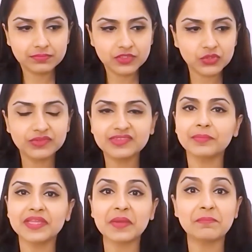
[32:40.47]
do
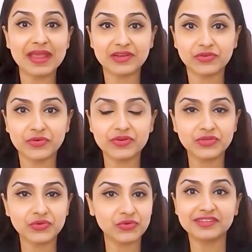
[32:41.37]
something better,
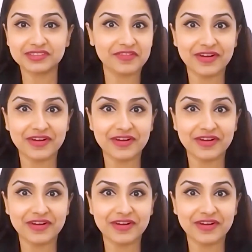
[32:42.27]
to rediscover